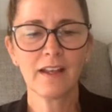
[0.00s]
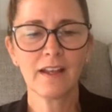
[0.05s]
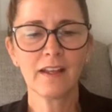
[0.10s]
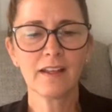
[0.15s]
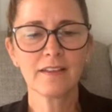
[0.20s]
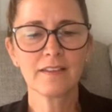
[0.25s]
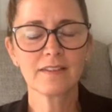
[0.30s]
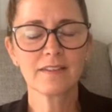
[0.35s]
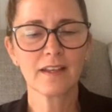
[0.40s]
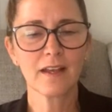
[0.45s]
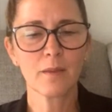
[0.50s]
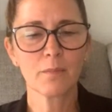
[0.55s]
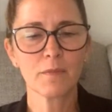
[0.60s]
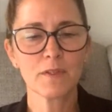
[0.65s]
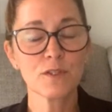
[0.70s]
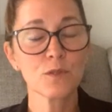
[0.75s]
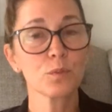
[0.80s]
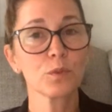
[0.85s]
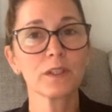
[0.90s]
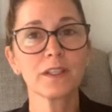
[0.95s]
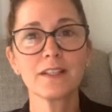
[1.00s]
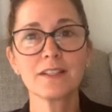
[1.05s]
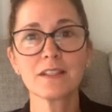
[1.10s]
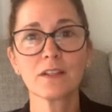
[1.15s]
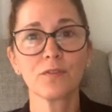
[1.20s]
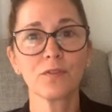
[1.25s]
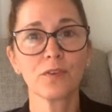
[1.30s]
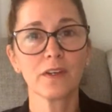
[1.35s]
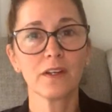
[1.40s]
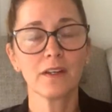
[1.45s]
it's um, it's really
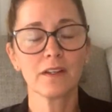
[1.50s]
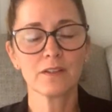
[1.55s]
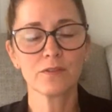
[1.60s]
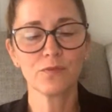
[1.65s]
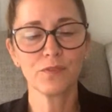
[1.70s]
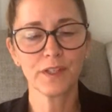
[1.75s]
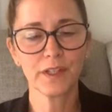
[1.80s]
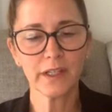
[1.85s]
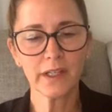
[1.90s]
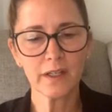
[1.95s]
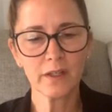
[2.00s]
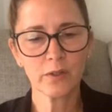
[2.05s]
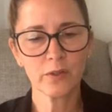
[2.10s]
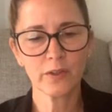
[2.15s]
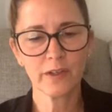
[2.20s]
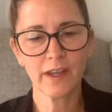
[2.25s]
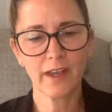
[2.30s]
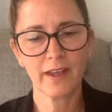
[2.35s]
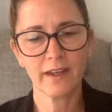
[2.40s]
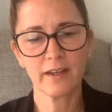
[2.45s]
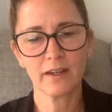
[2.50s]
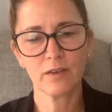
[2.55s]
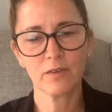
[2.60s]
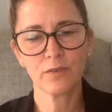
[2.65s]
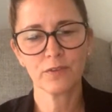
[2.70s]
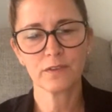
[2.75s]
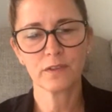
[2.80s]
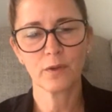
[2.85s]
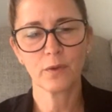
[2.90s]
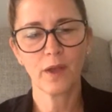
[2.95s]
different. It's very
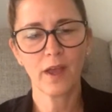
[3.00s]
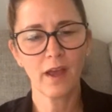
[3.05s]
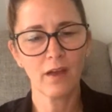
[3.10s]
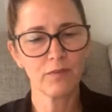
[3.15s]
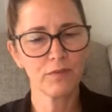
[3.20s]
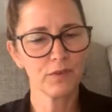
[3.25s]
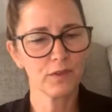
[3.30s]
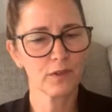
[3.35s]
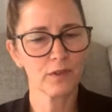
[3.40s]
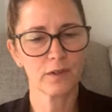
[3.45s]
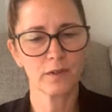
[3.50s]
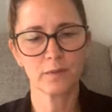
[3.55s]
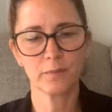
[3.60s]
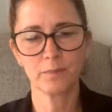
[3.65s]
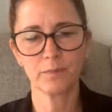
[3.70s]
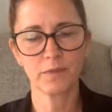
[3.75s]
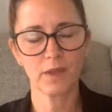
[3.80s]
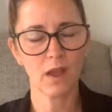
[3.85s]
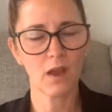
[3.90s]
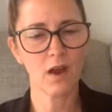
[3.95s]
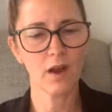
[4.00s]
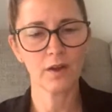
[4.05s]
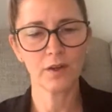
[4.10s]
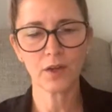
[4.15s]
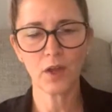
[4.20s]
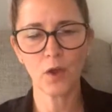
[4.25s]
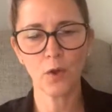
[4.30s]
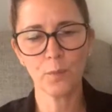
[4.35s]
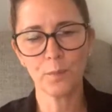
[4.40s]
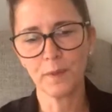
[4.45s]
creative. So have your
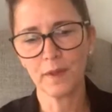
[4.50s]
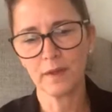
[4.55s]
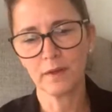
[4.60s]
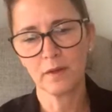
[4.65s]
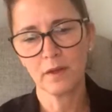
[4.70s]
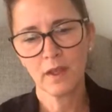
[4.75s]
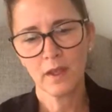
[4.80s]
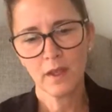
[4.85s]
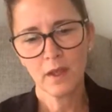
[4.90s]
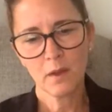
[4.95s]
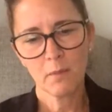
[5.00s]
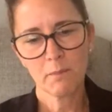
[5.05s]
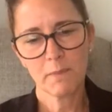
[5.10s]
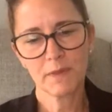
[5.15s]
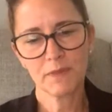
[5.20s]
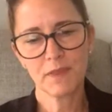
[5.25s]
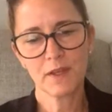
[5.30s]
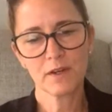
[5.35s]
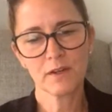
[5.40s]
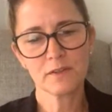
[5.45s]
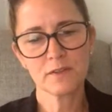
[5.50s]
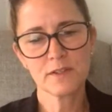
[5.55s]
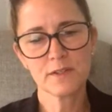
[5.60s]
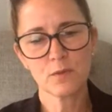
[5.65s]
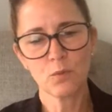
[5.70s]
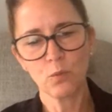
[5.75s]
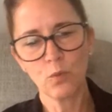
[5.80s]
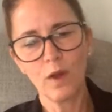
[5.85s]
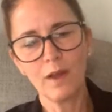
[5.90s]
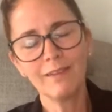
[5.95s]
heart open. But
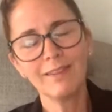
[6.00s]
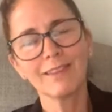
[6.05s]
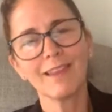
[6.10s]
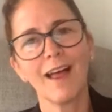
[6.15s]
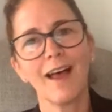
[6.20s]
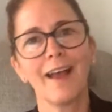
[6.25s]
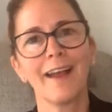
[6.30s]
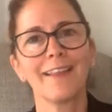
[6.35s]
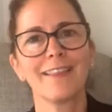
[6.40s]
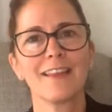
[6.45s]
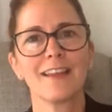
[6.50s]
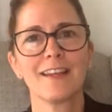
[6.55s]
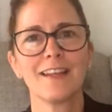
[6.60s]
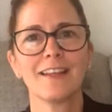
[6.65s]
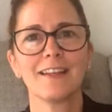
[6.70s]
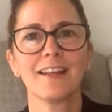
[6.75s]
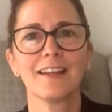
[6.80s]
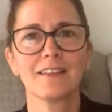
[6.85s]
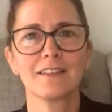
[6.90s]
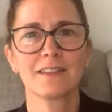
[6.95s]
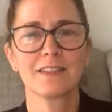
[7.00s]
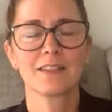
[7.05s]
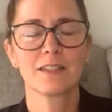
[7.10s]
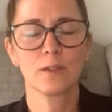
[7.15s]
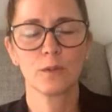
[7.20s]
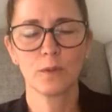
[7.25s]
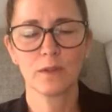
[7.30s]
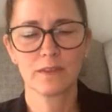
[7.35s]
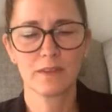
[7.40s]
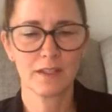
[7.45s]
there's one line that he gets
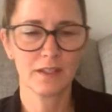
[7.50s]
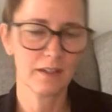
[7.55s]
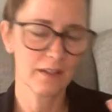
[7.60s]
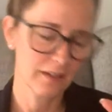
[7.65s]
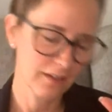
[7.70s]
to at the